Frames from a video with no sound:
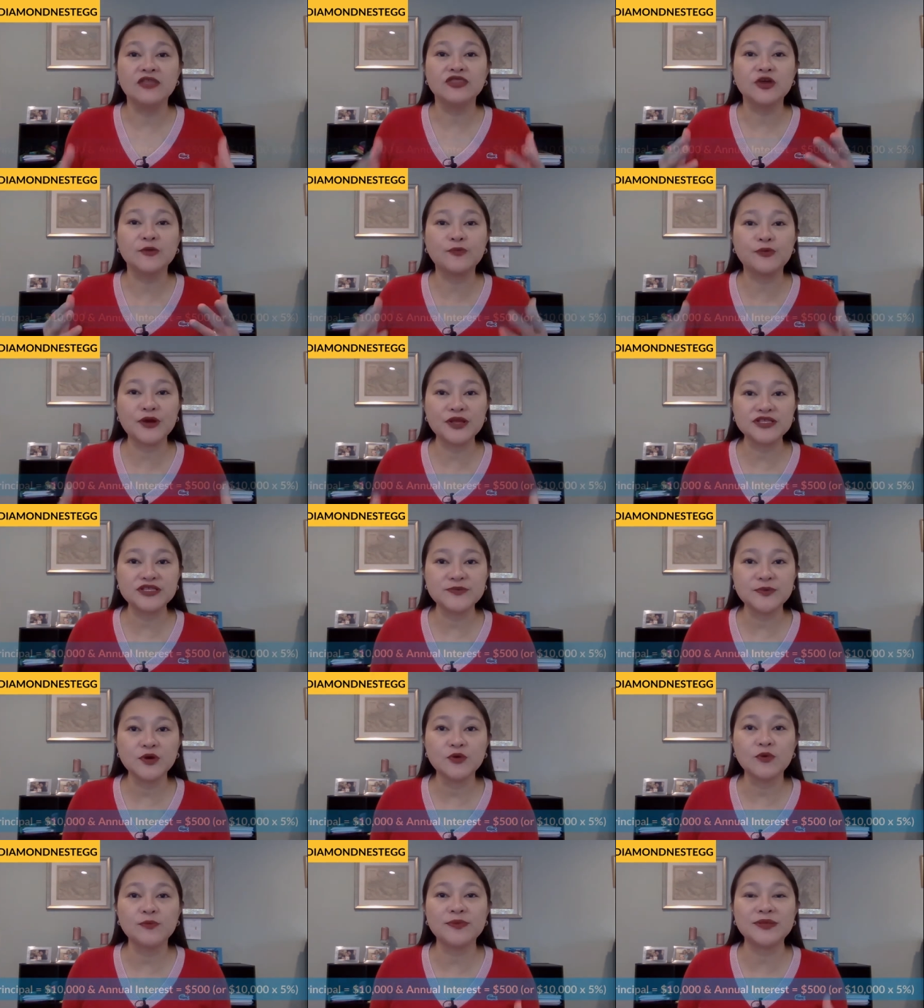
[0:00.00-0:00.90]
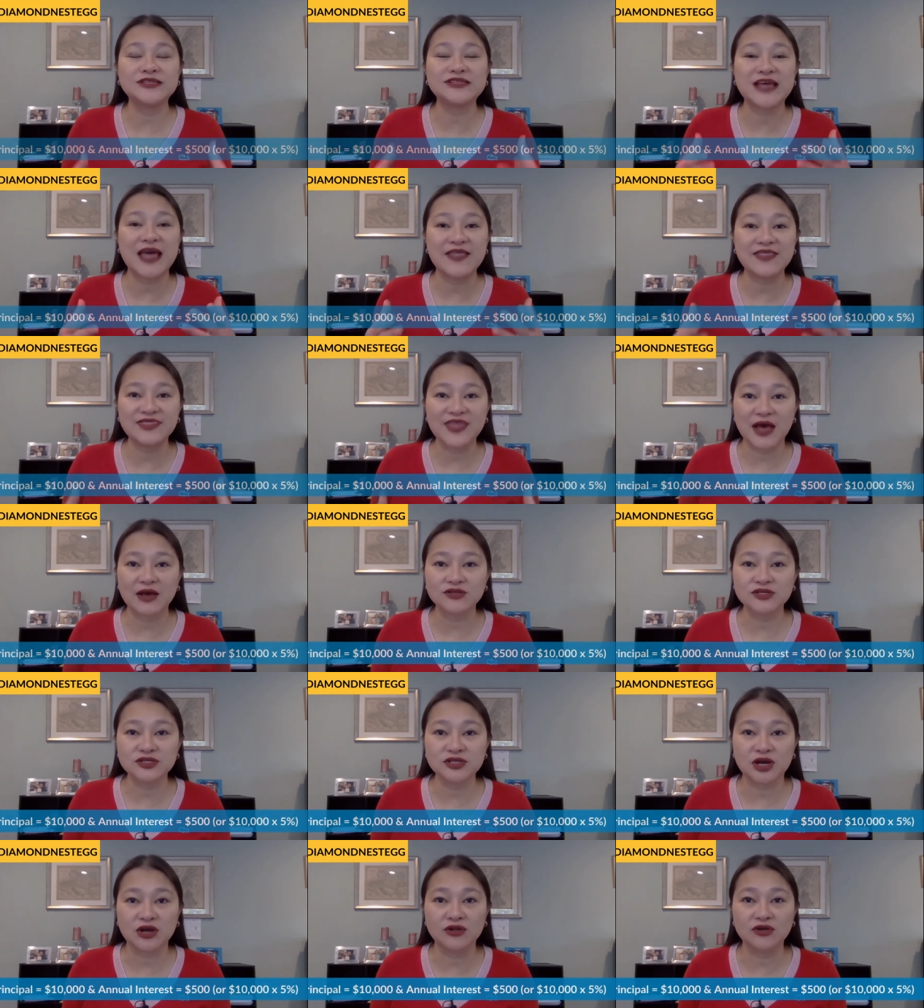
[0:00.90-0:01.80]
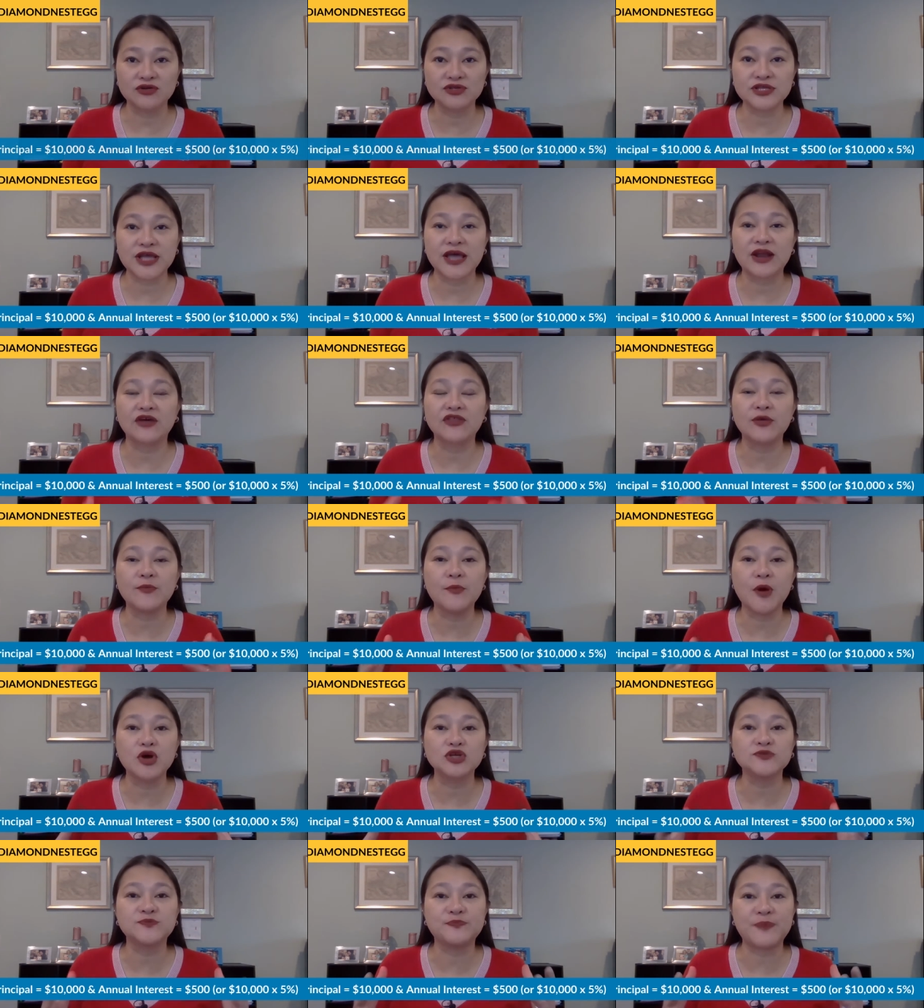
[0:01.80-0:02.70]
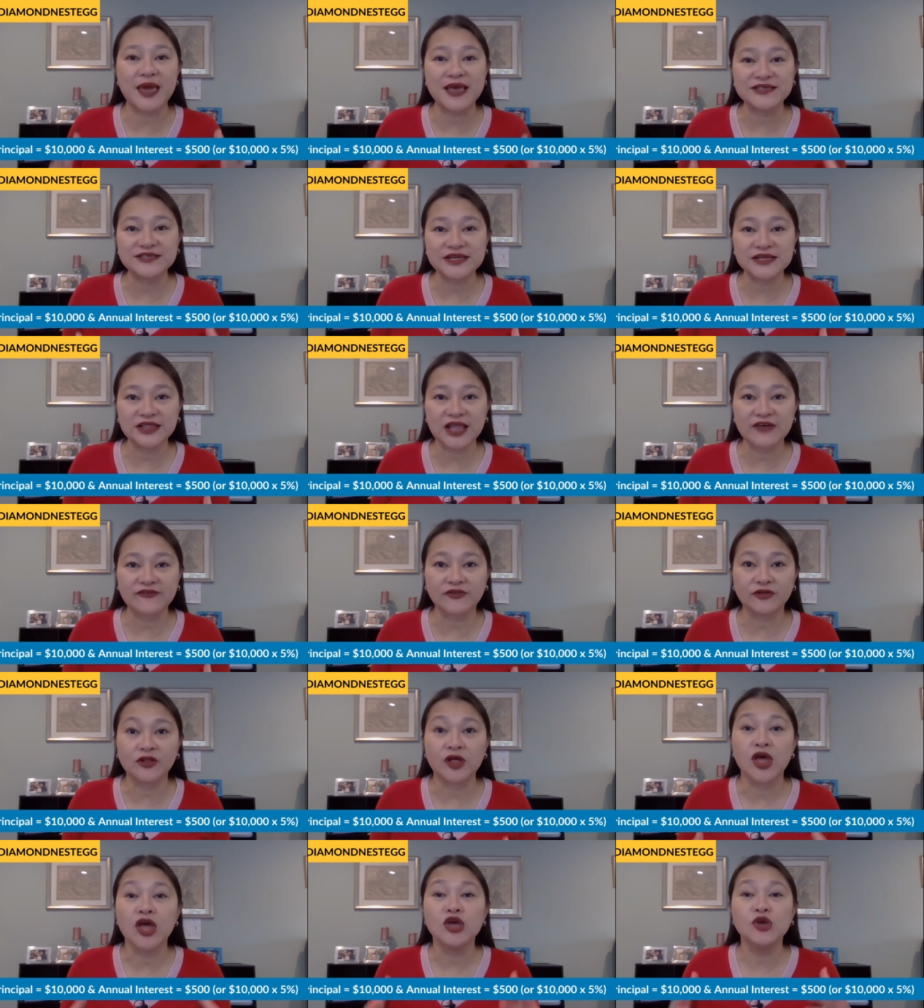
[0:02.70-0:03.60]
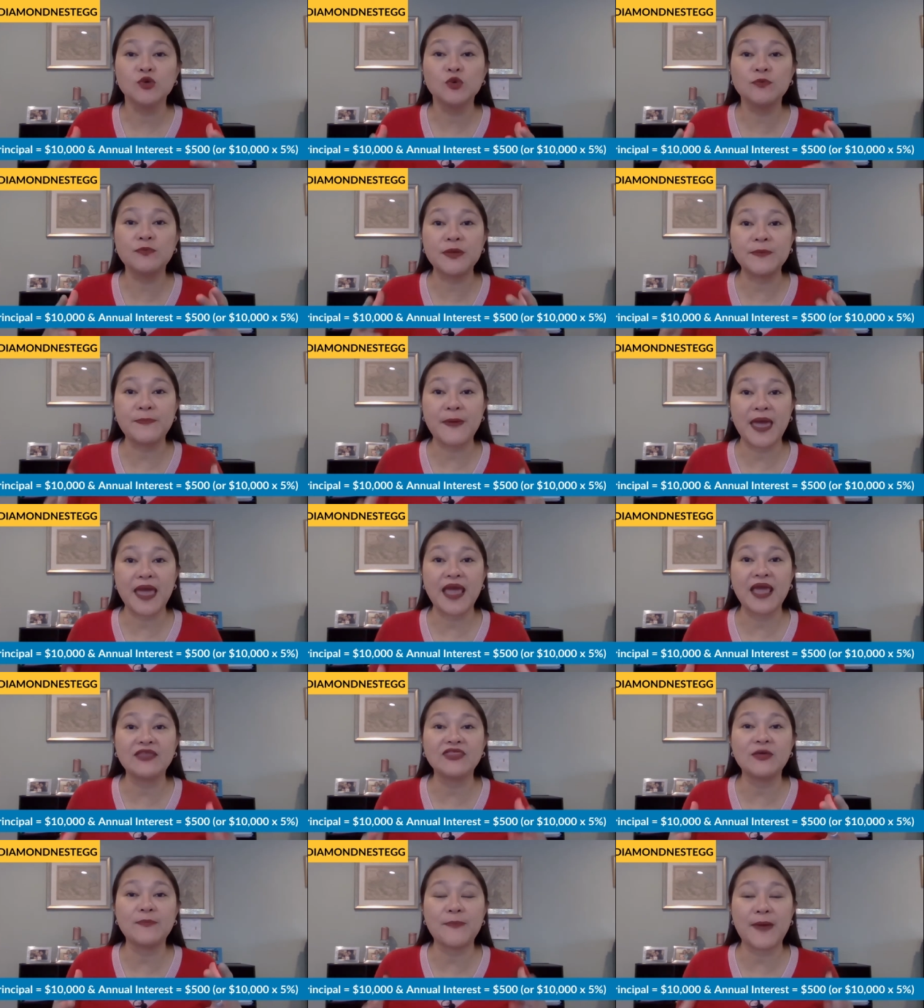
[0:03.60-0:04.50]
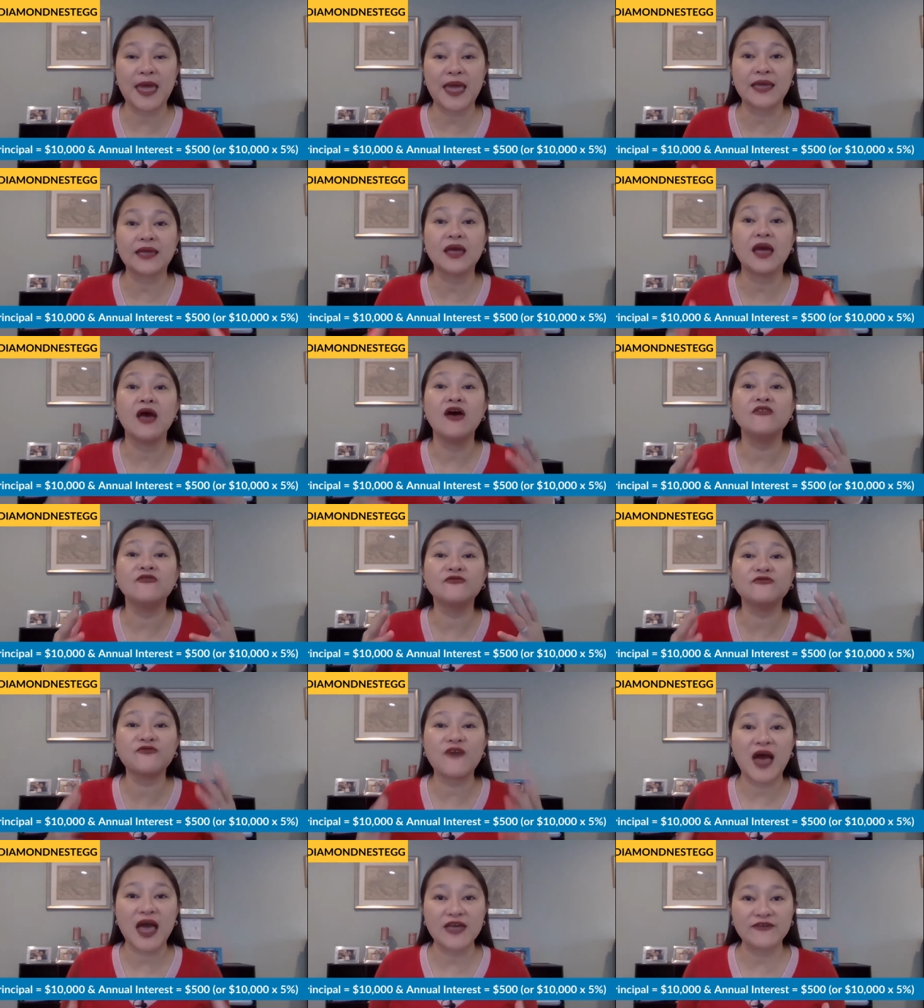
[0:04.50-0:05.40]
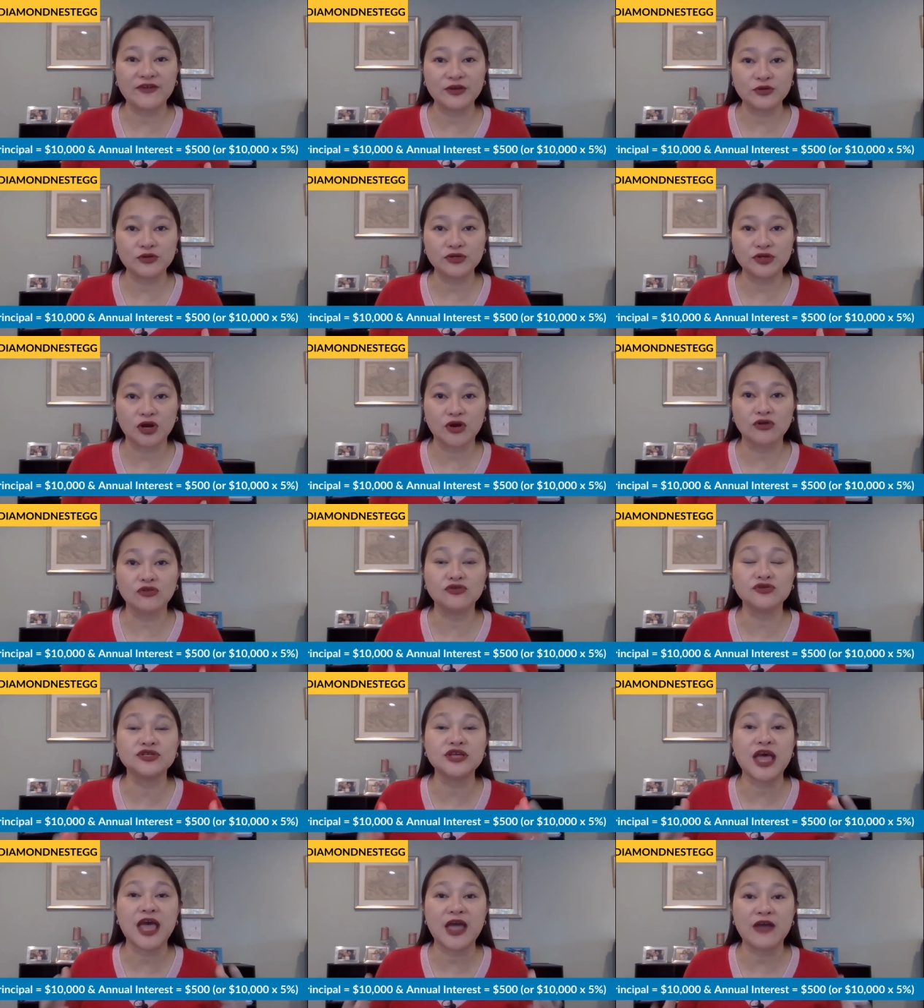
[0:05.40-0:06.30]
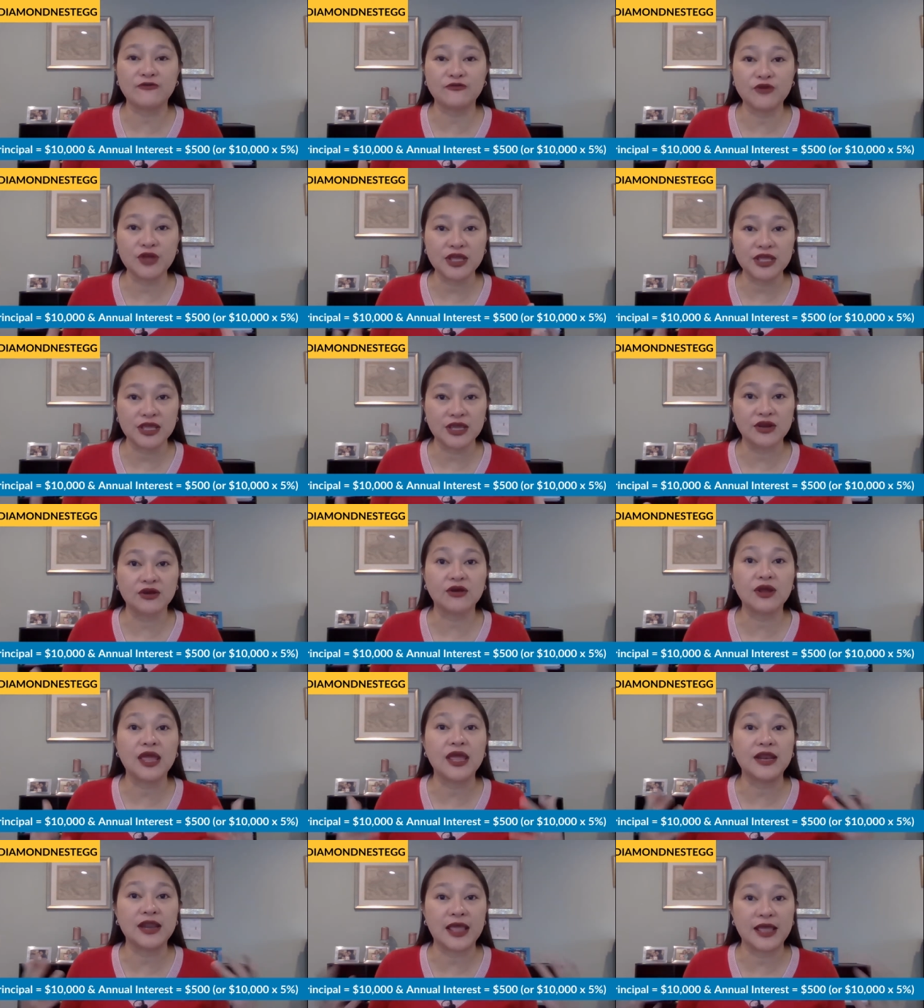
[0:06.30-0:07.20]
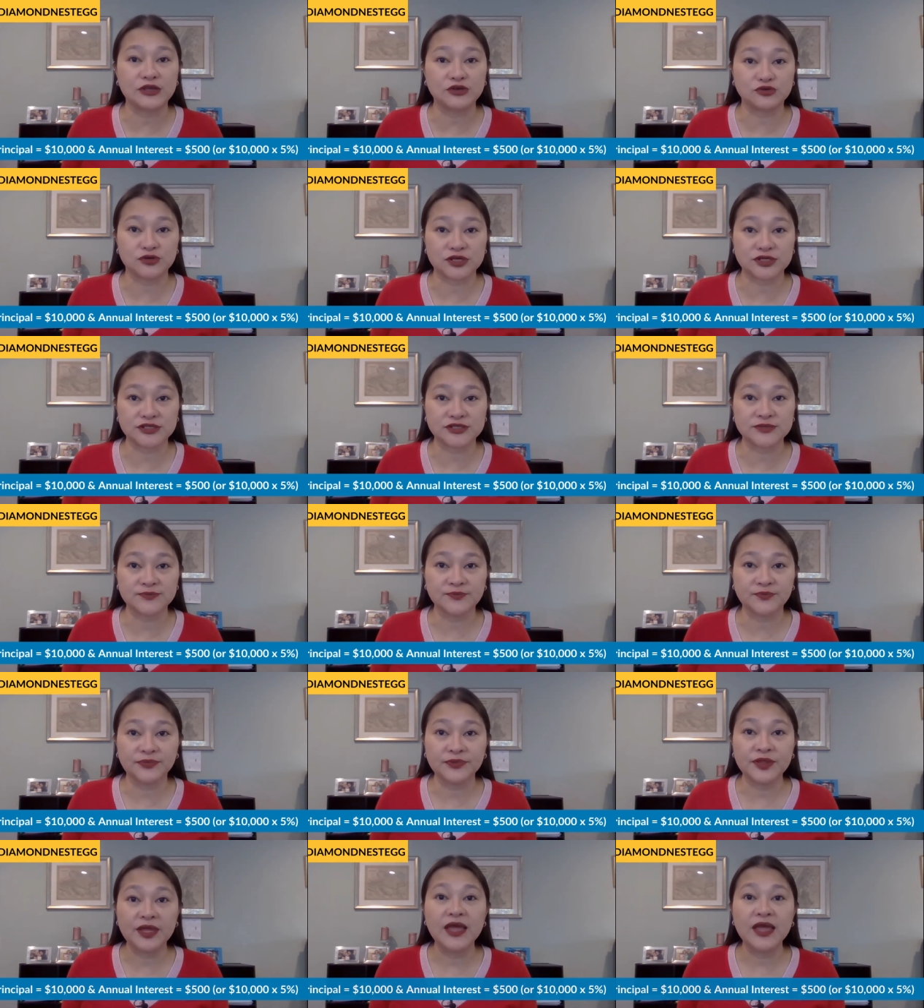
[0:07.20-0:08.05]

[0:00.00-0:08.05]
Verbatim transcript: The principal would be $10,000 and on the most basic level, you would be paying the bank $500 every year in interest.